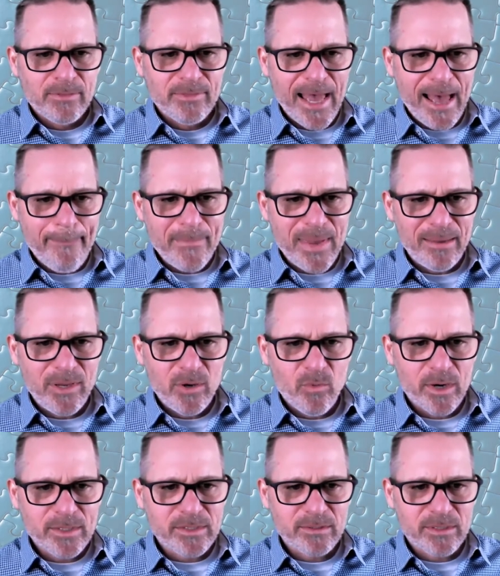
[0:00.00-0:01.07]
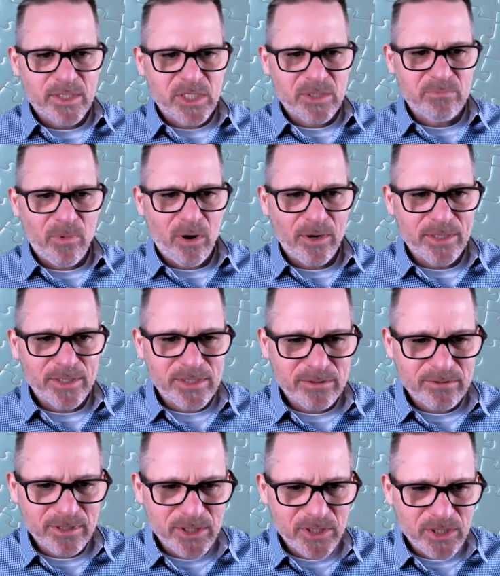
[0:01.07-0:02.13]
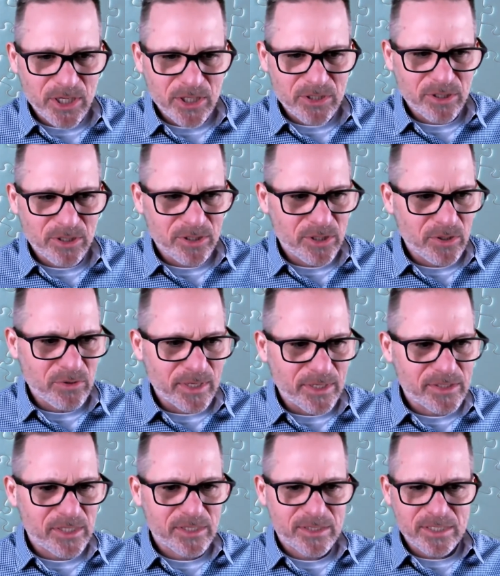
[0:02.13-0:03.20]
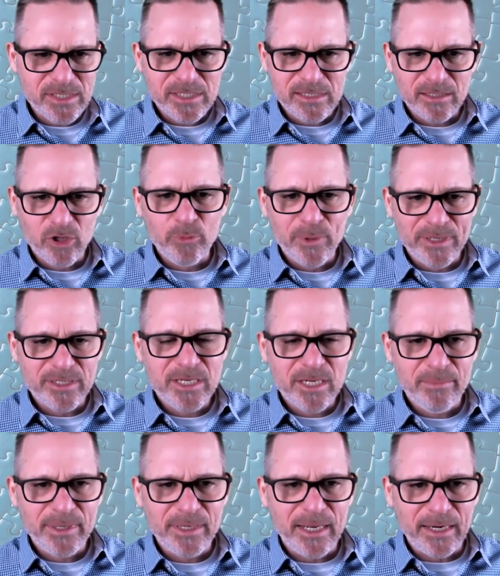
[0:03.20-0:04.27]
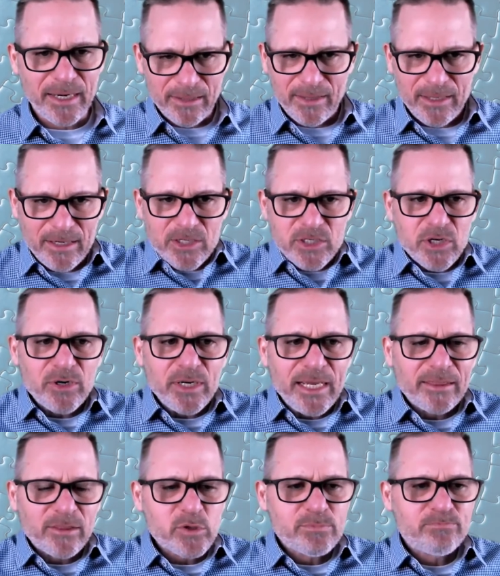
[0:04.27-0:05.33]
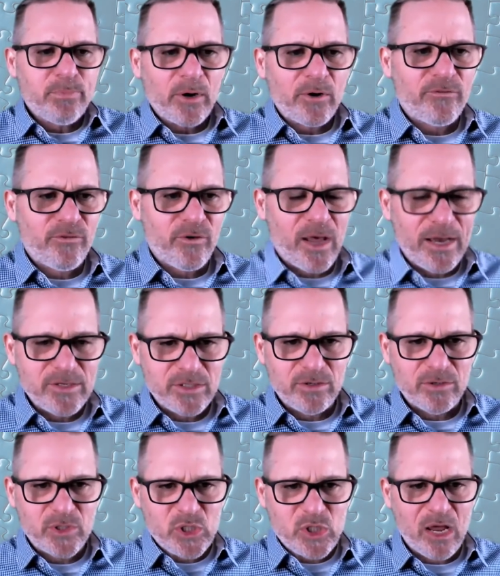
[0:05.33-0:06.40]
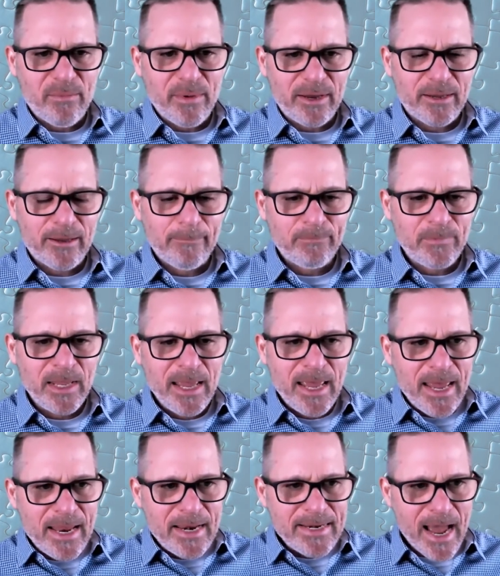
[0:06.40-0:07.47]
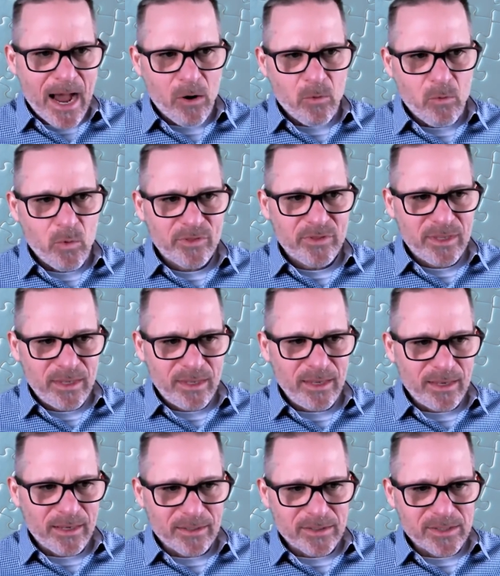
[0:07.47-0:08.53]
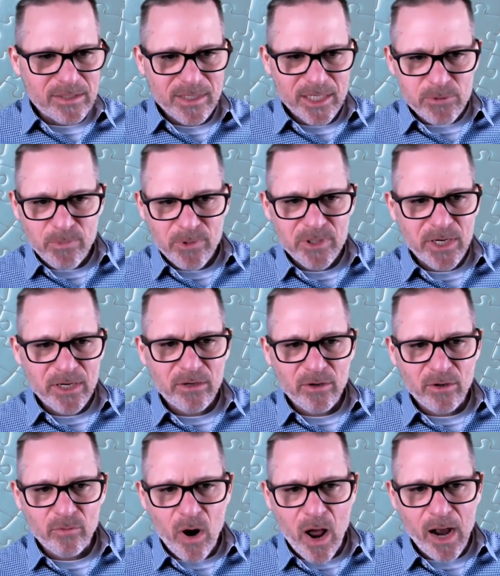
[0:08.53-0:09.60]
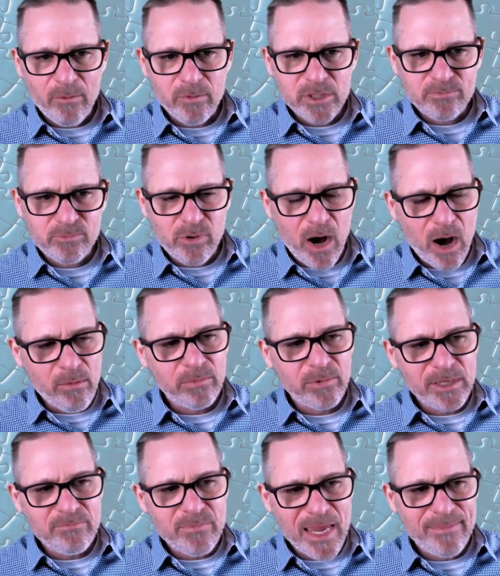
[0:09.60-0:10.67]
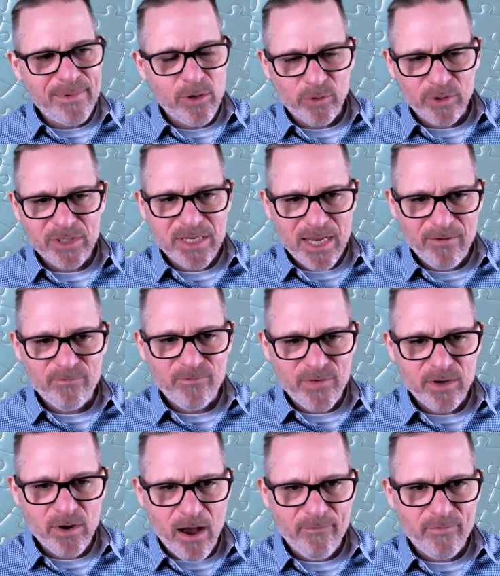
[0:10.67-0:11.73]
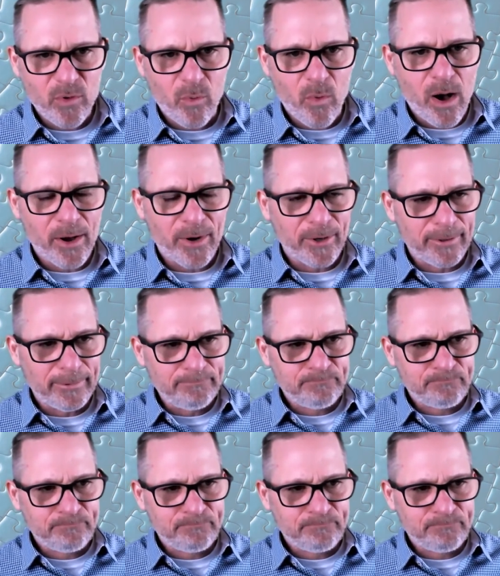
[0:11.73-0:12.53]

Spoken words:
that maybe wasn't the smartest decision to do this because this is a little bit intimidating. And then you start to get those butterflies in your stomach. Now, with kids, this particular rock was probably maybe only 10 feet off the water.